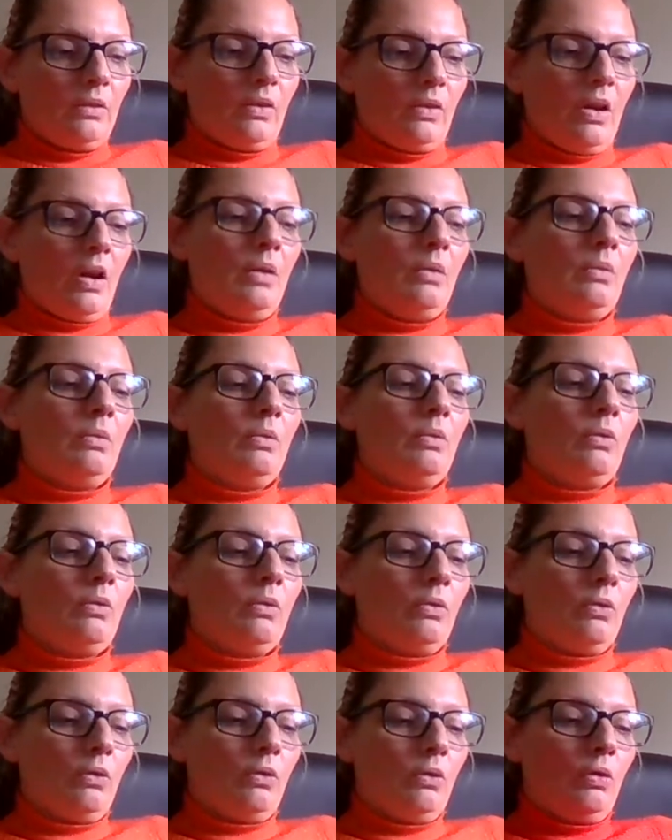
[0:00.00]
So
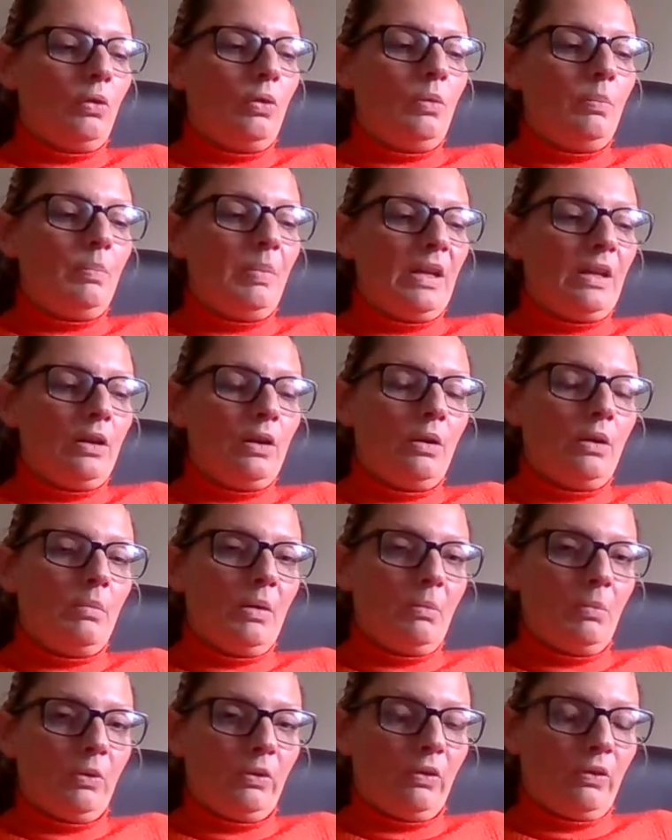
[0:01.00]
to be
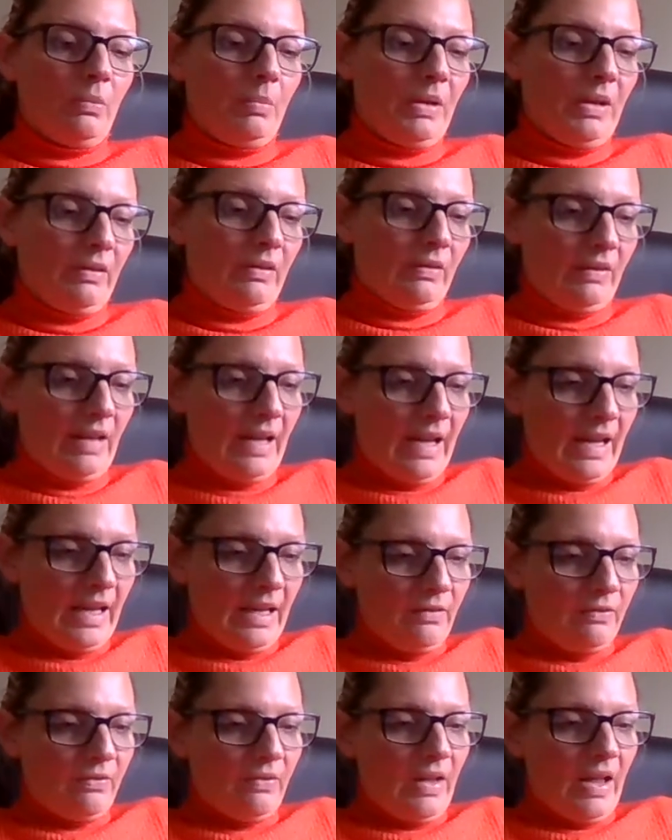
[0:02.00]
human was to be a
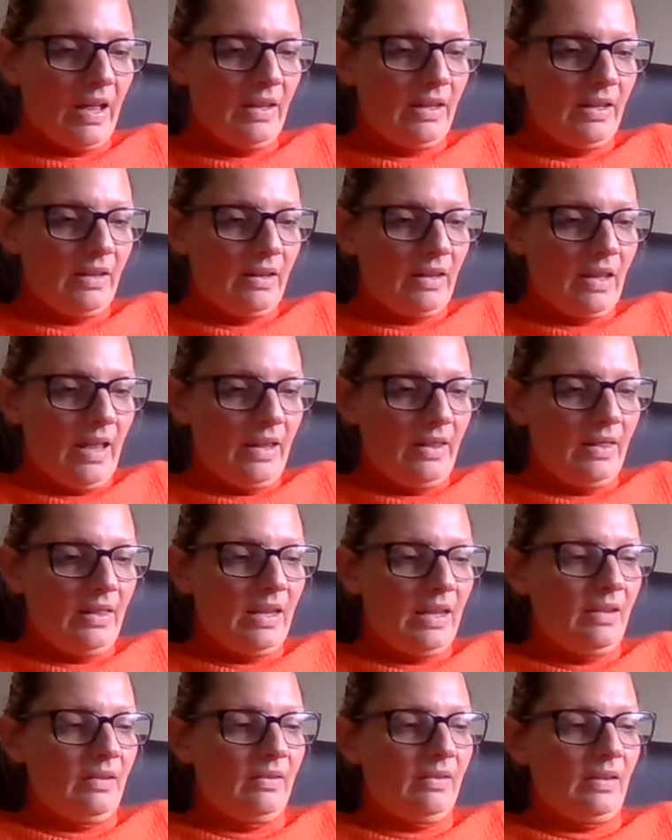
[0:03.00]
slave. And
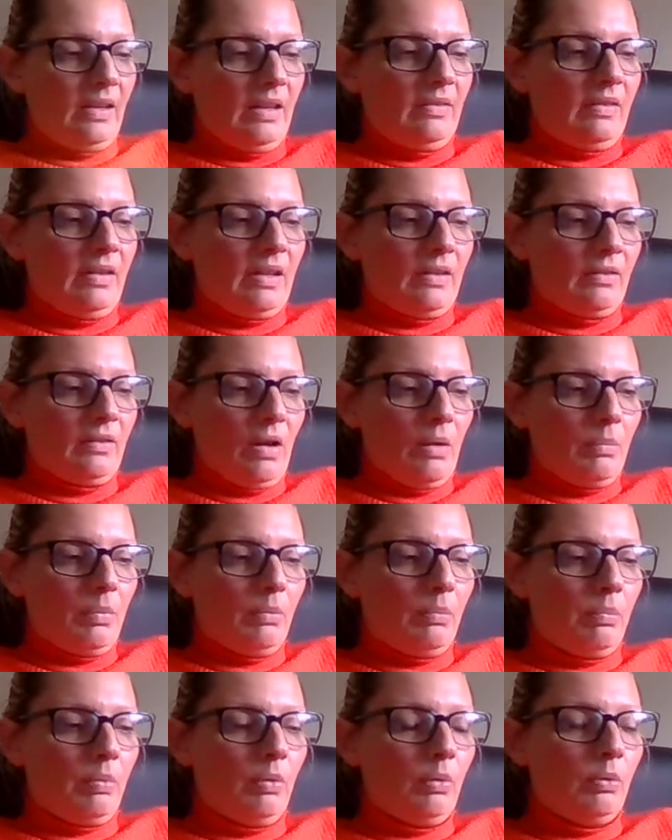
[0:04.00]
this is the
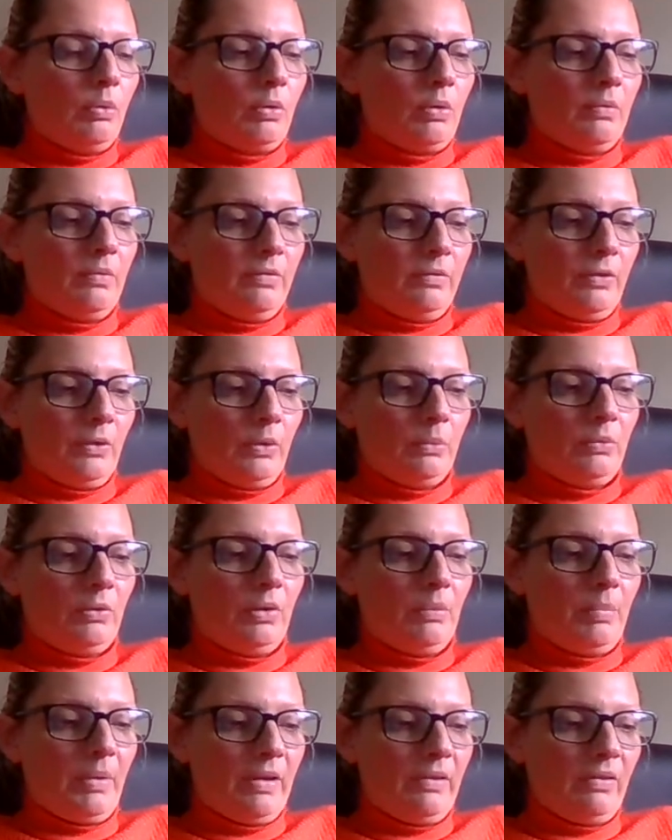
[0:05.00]
example Paul conformed
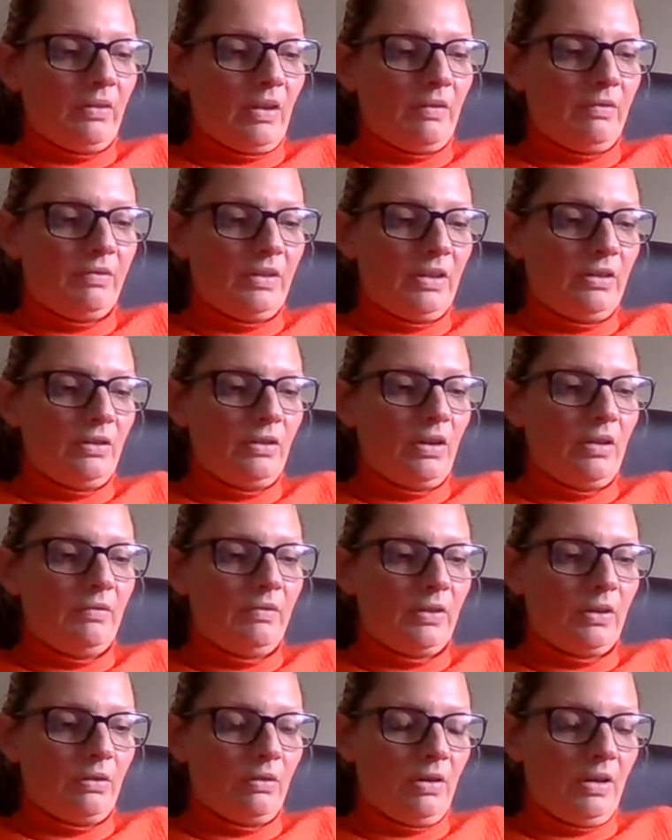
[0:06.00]
to by suffering and
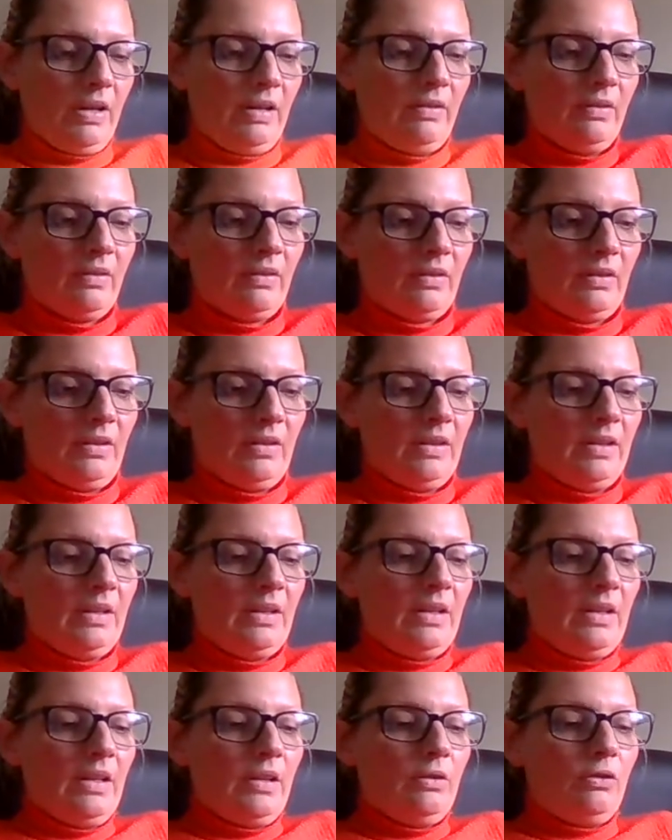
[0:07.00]
dying for Christ,
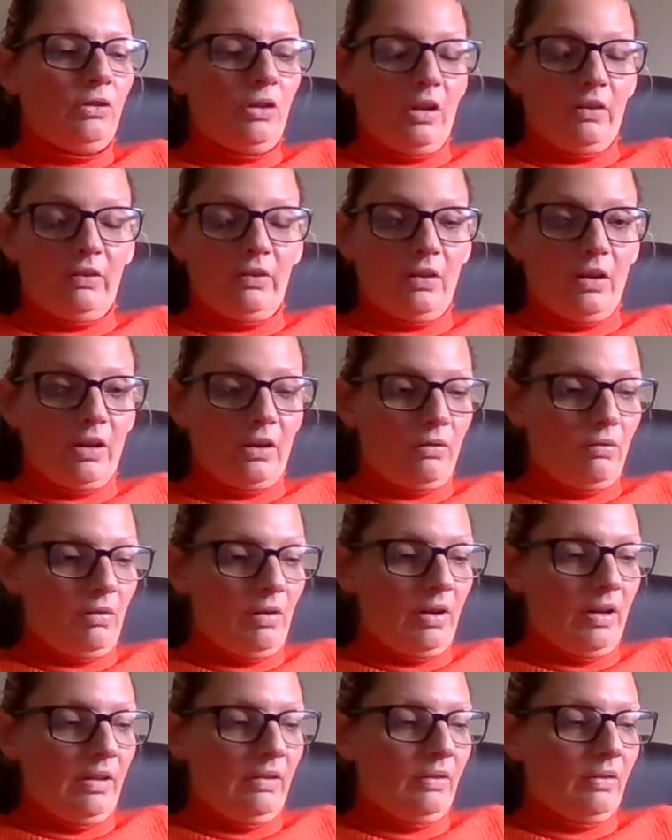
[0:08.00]
just like
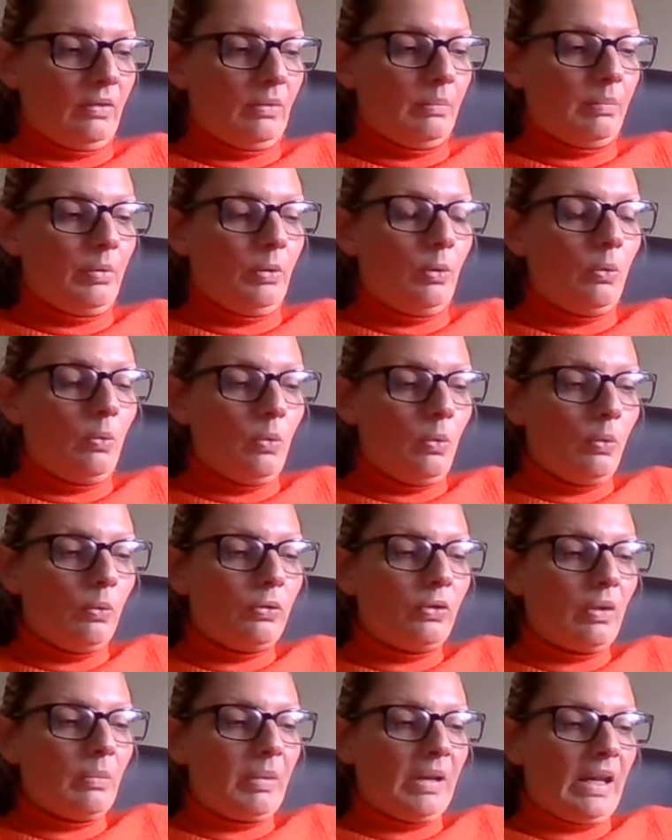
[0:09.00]
Christ. Paul
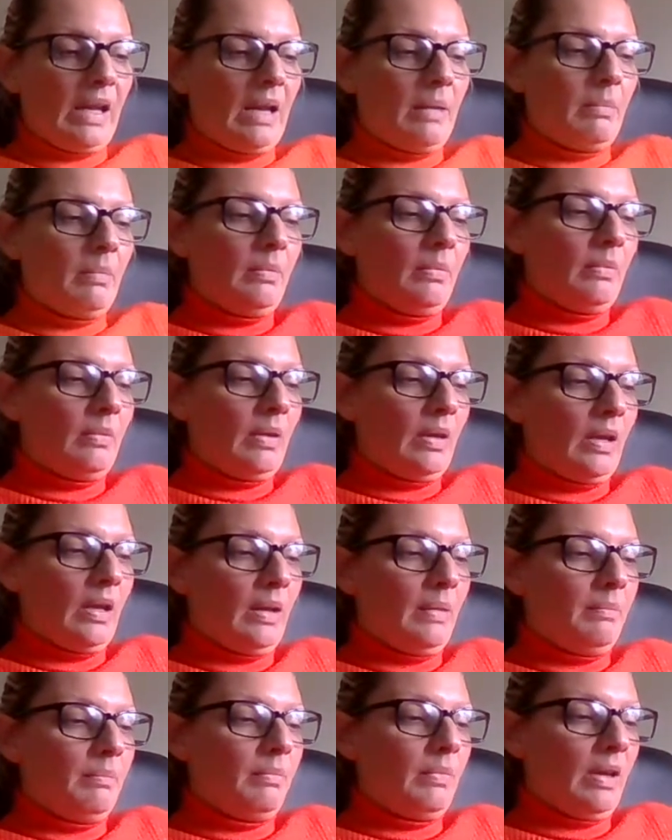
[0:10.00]
also became
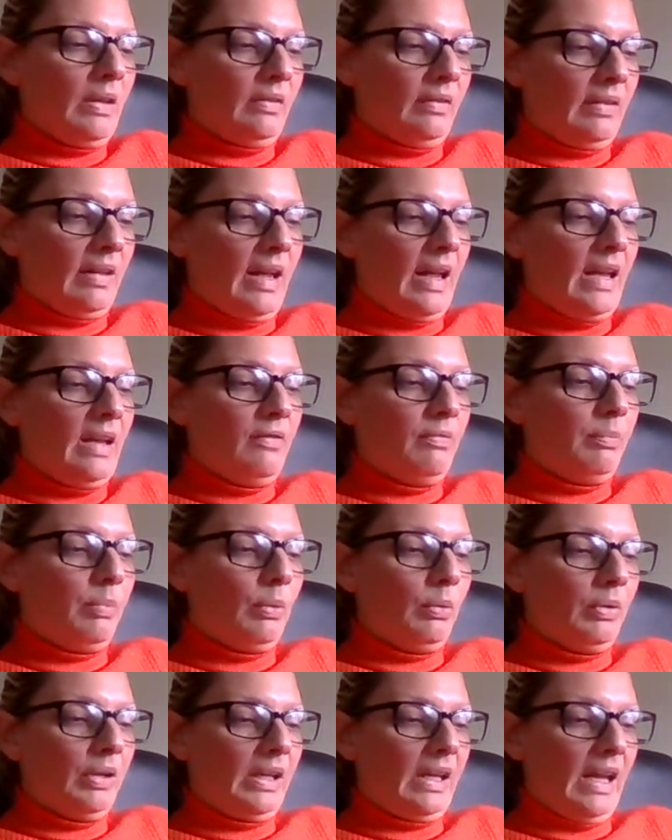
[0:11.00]
a slave,
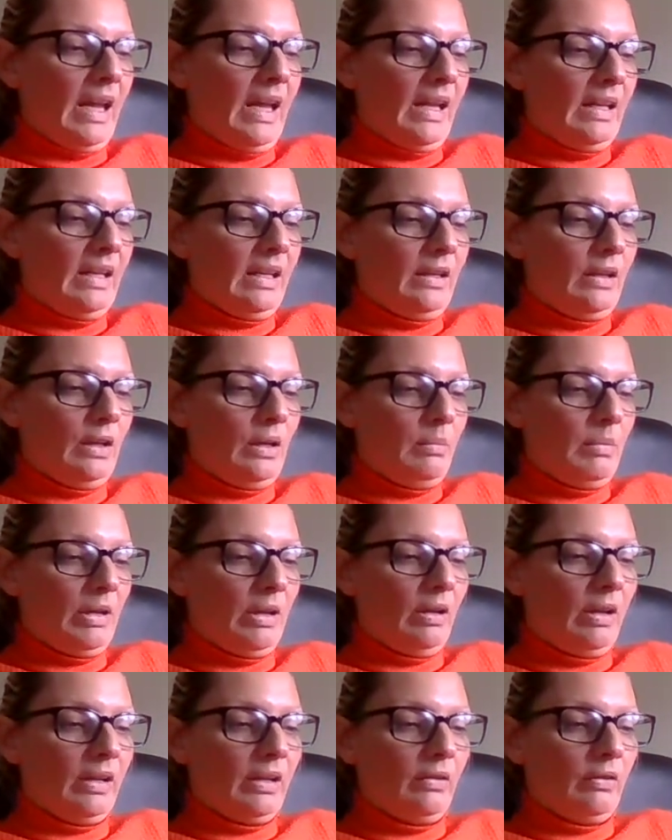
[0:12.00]
born again in
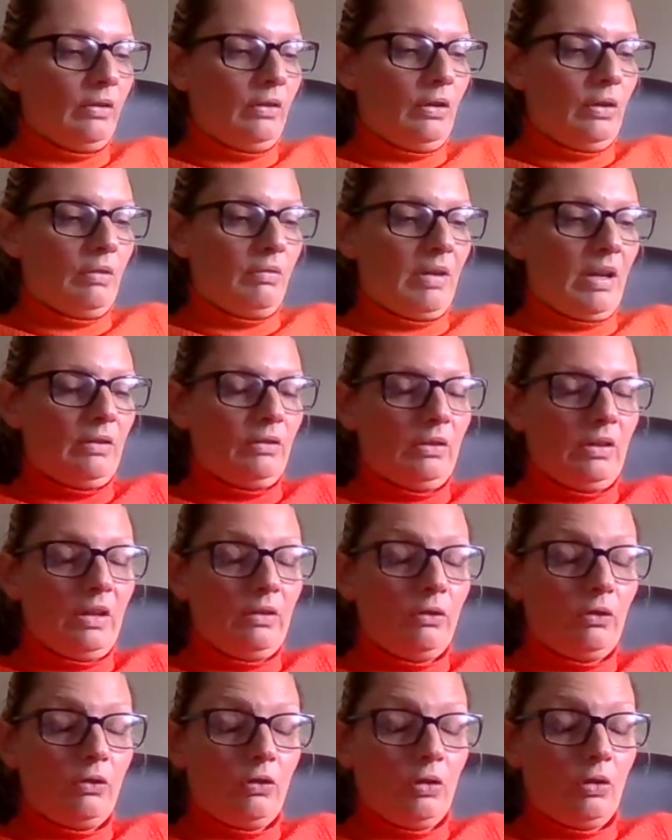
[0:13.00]
human likeness, new creation.
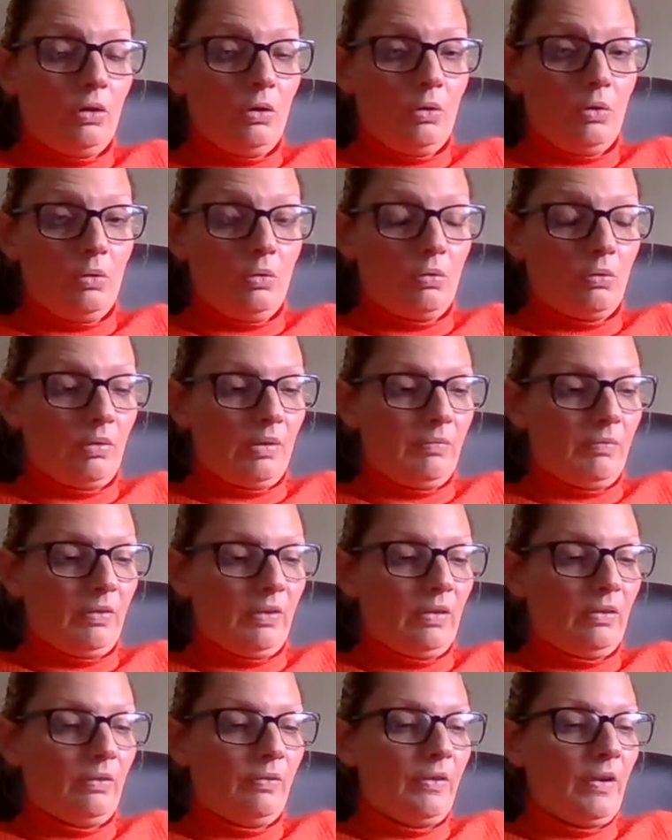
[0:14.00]
That's 2
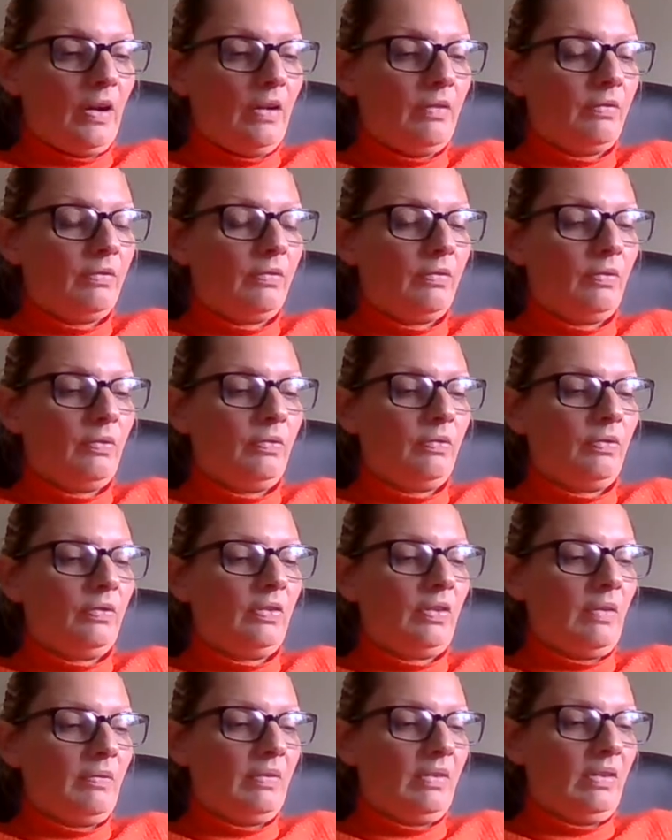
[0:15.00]
Corinthians
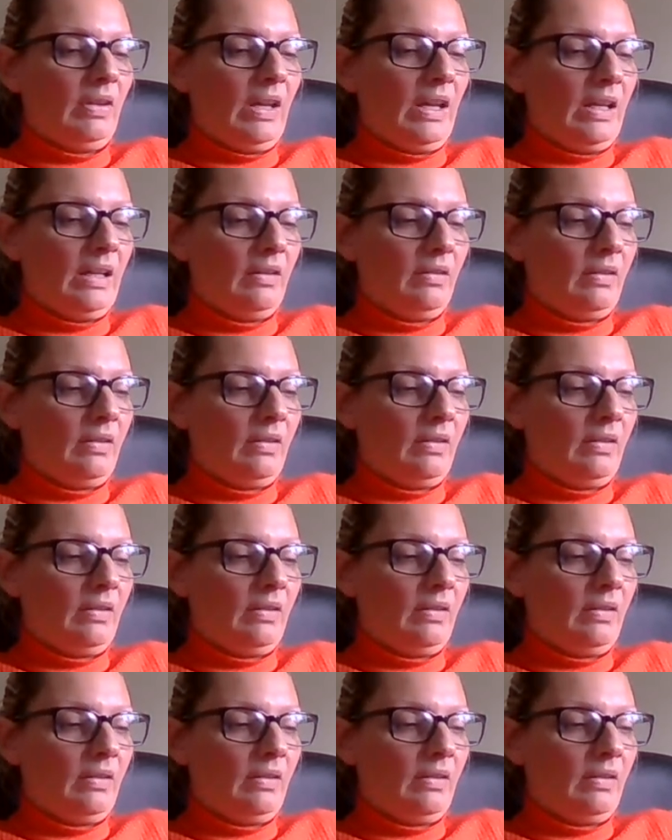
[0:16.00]
5:17.